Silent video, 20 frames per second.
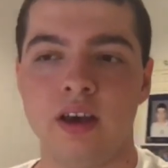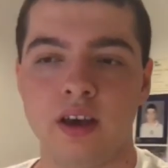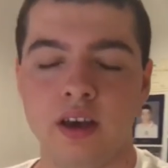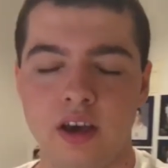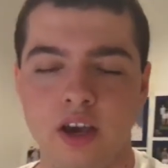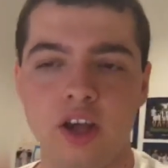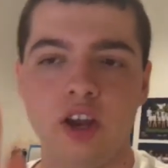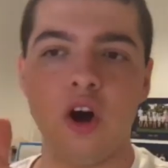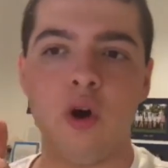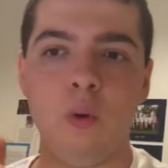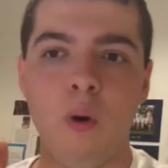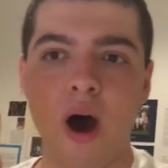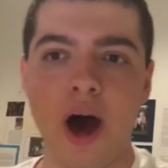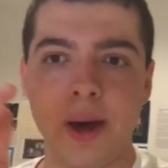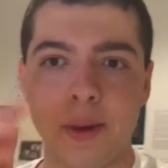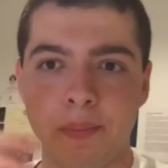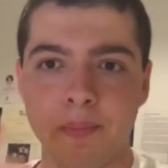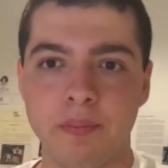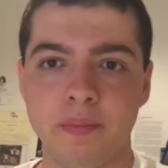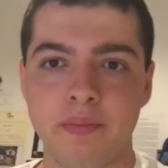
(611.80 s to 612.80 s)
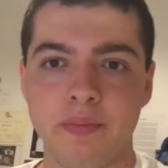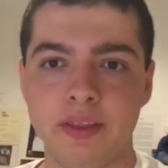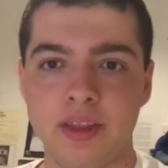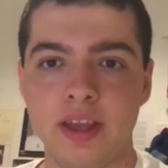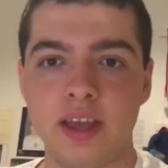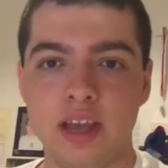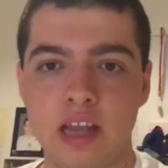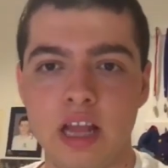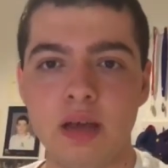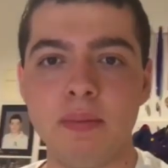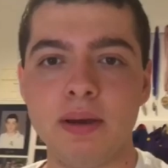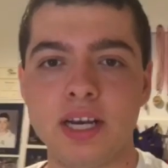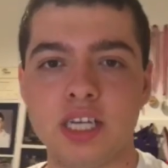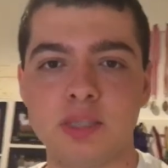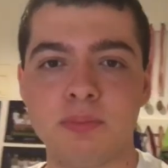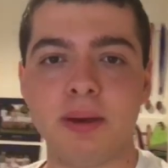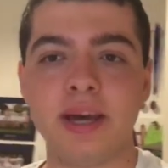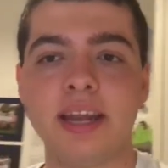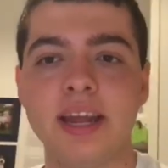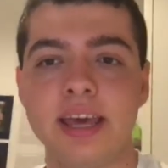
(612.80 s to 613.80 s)
You know why? Let me
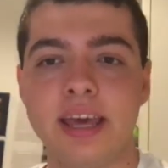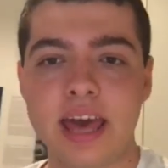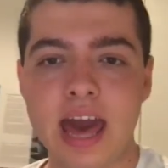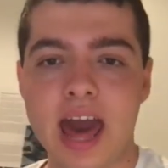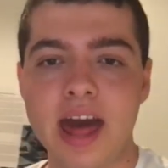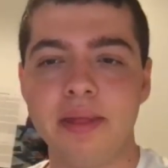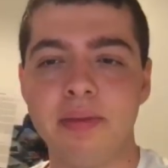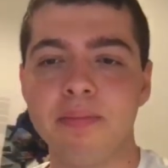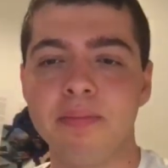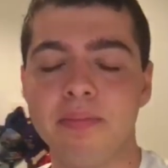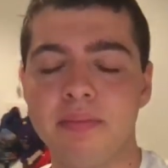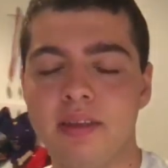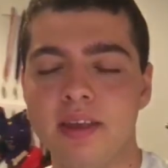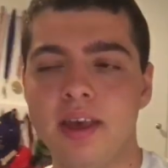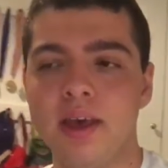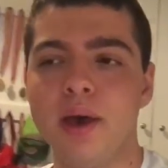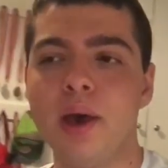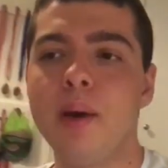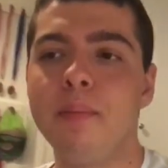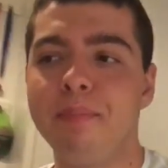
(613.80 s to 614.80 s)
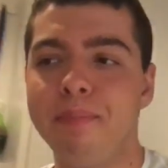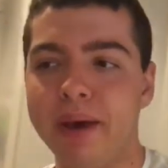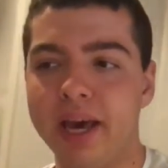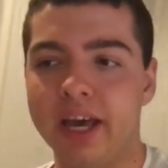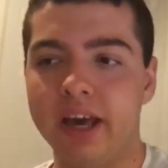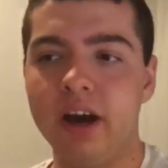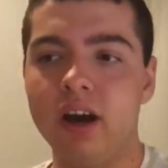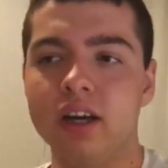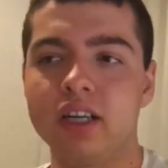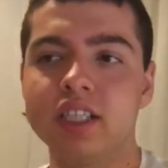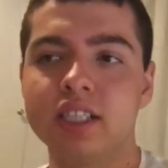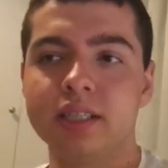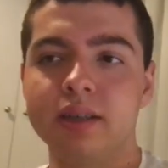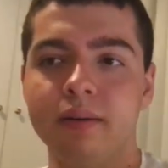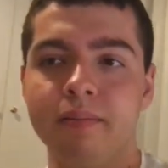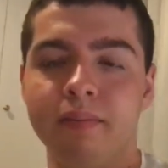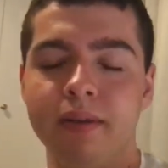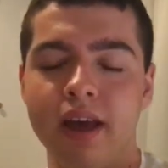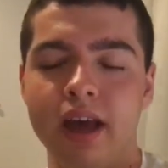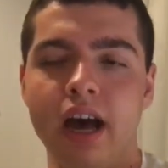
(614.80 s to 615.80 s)
explain again. Because
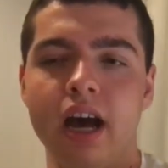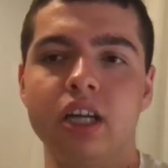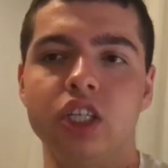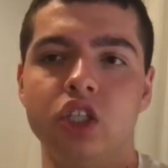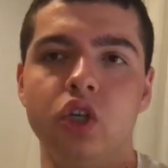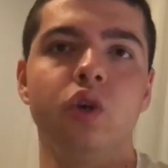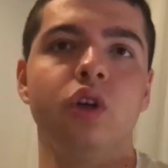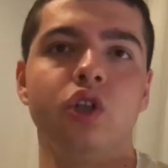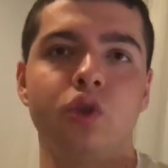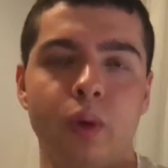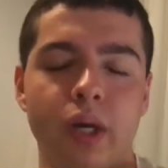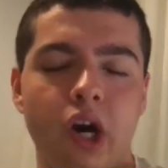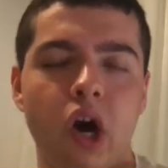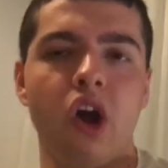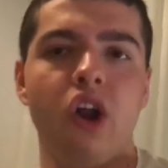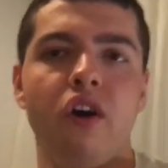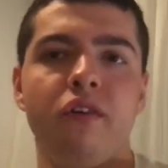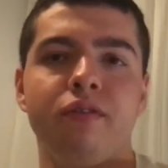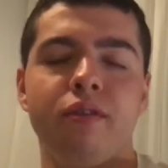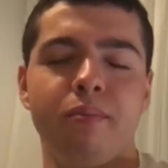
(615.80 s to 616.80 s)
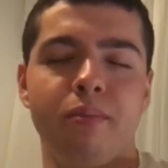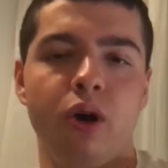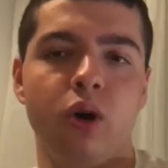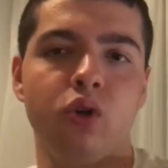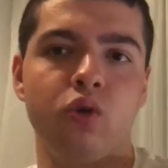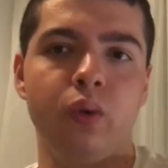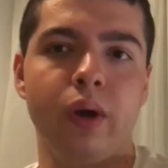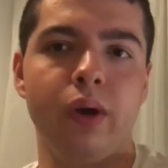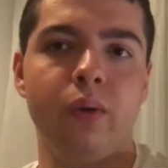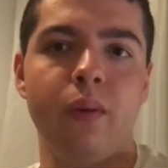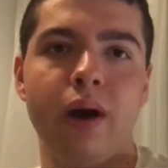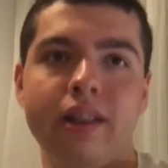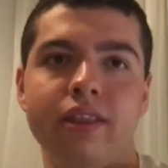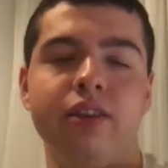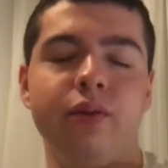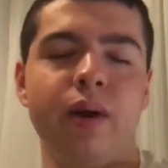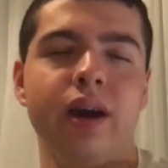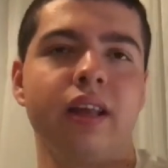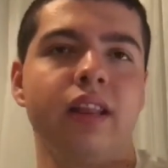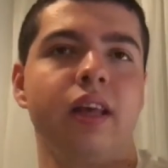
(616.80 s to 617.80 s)
as soon as we got off the boat, we went
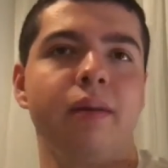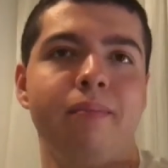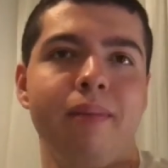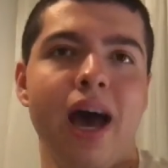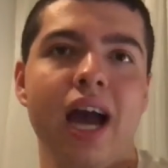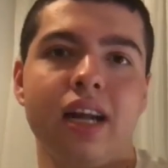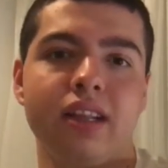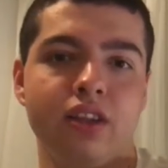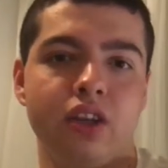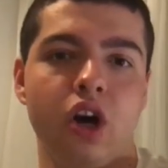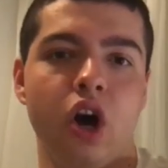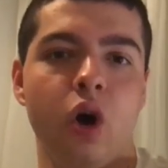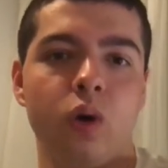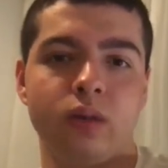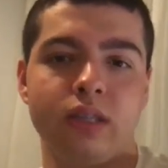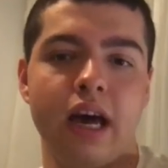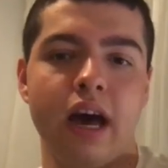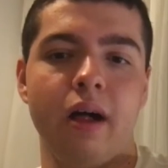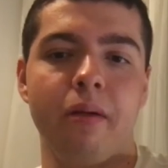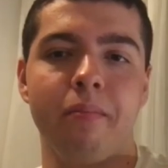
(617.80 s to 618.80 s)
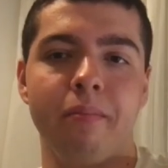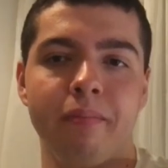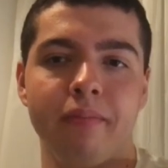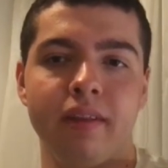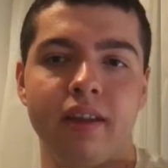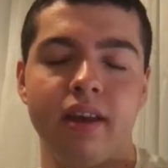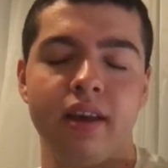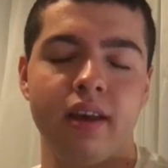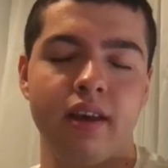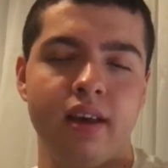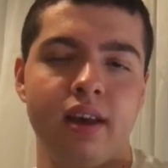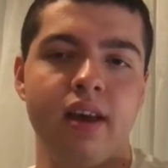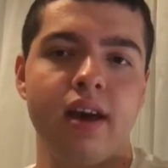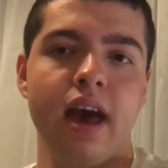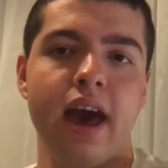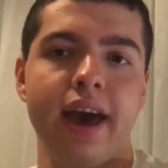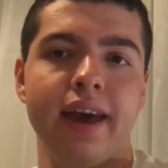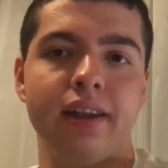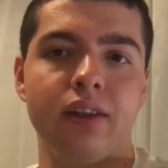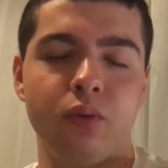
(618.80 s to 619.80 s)
directly back to the hotel.
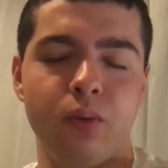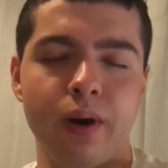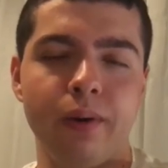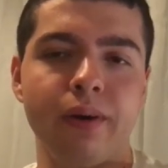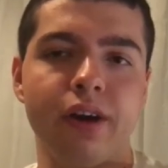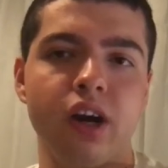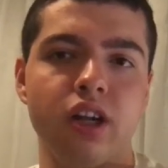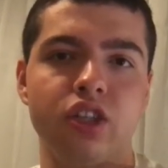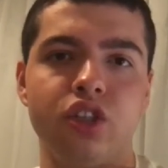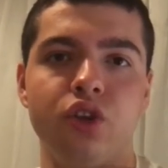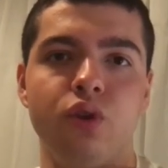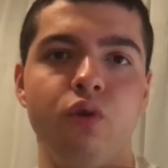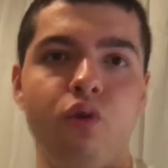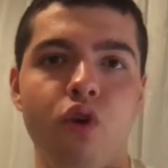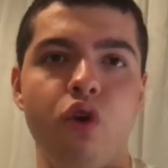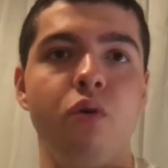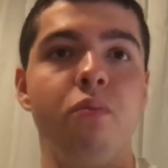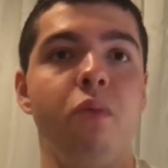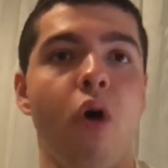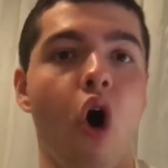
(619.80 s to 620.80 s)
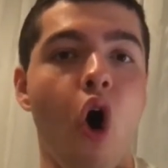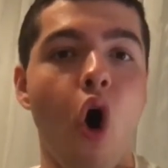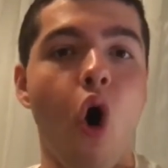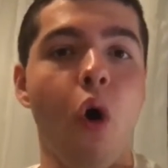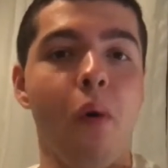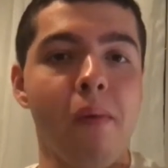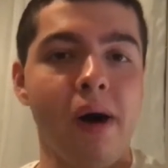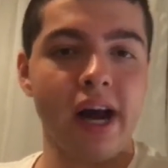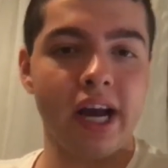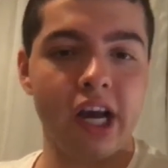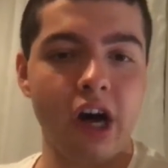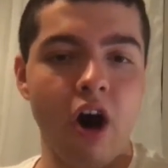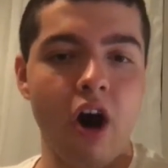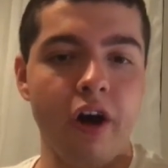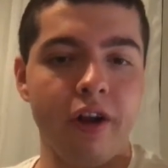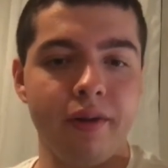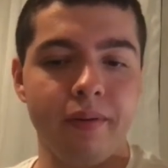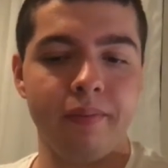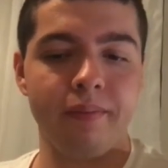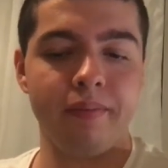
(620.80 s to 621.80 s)
And when we got to the room, oh my
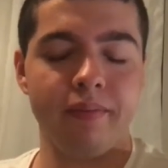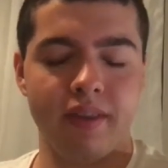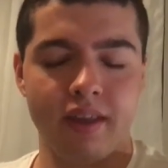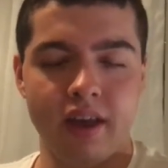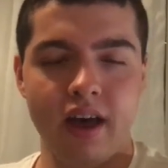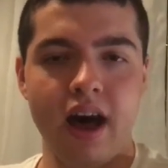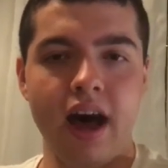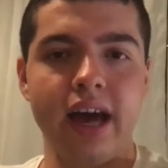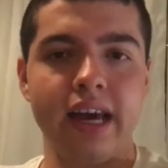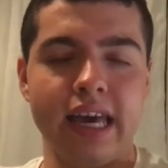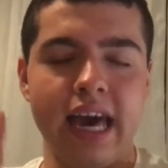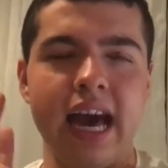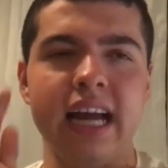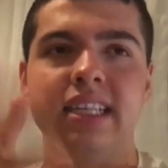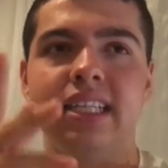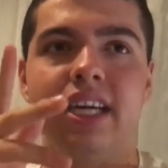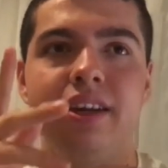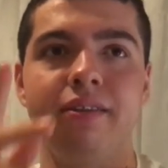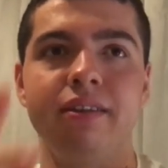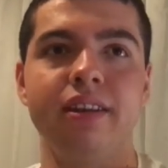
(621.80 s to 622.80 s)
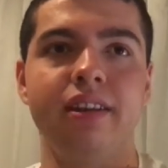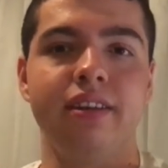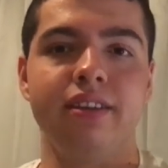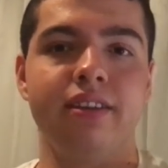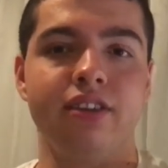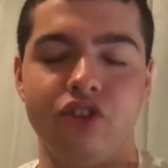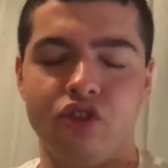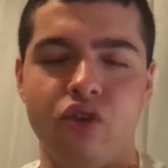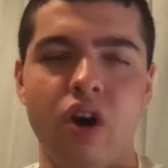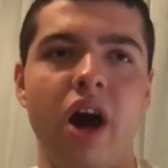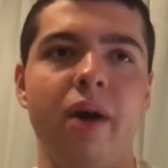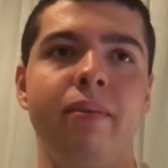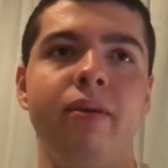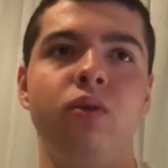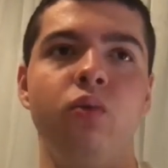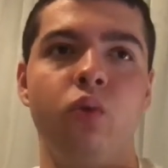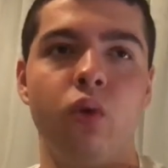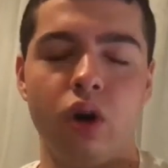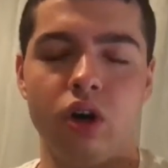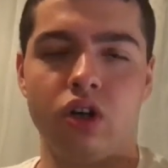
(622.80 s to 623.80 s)
God, I can't even describe it
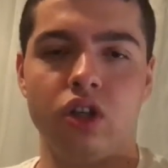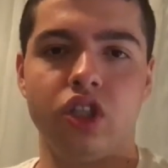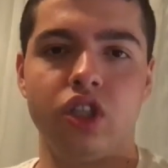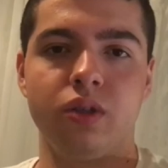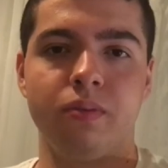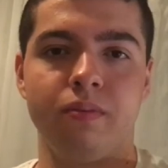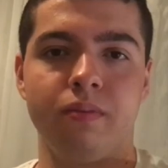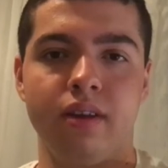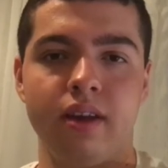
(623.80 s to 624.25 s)
in words.